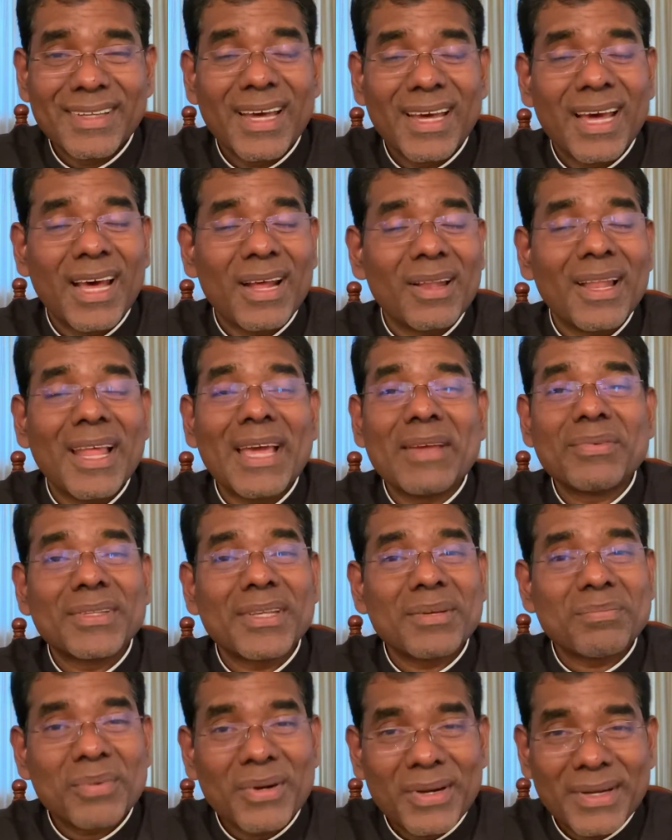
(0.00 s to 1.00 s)
Our lives
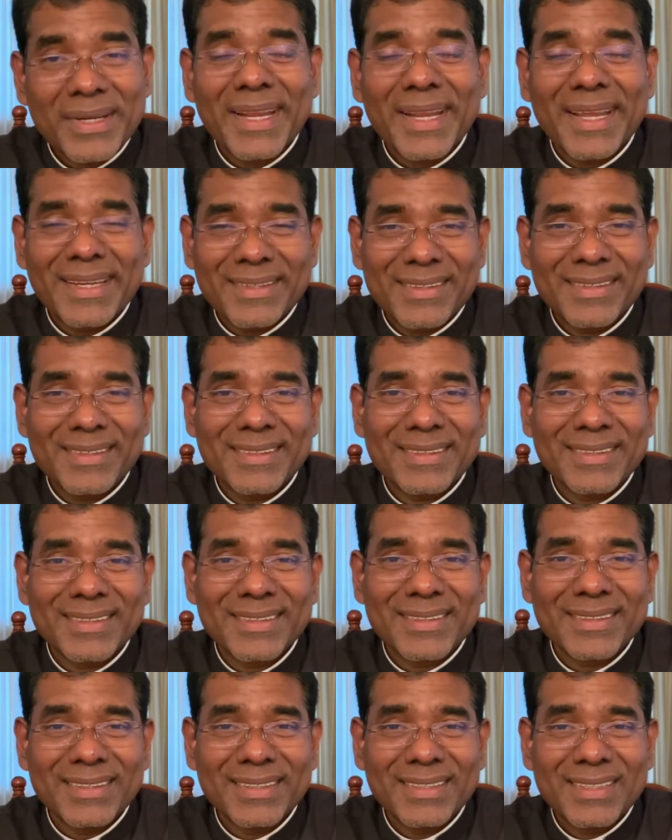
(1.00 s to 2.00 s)
are protected.
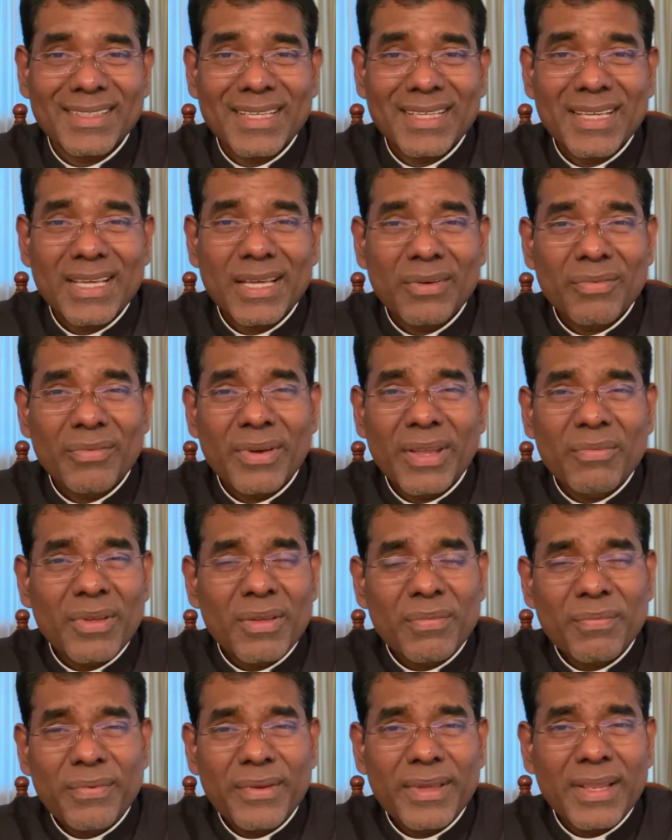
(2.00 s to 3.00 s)
When we
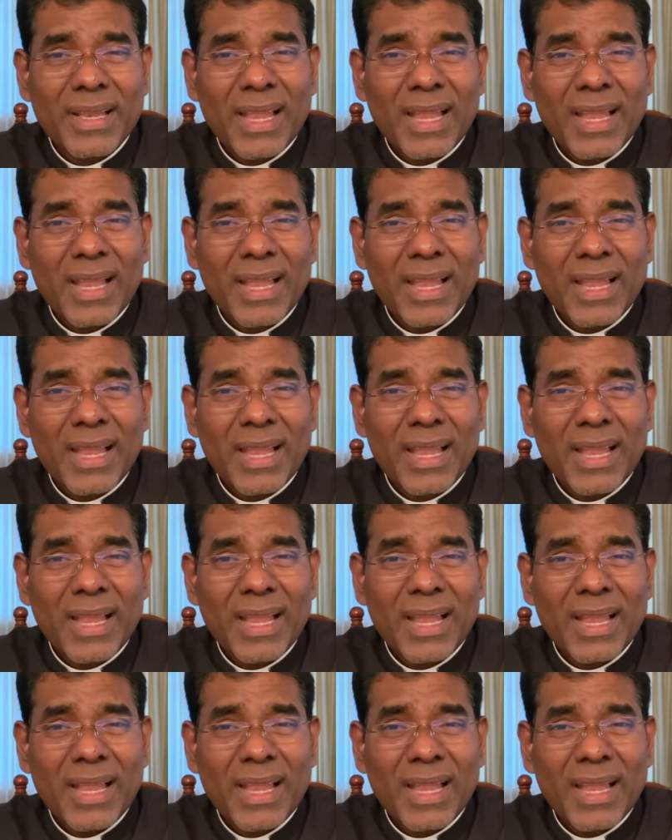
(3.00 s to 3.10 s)
feel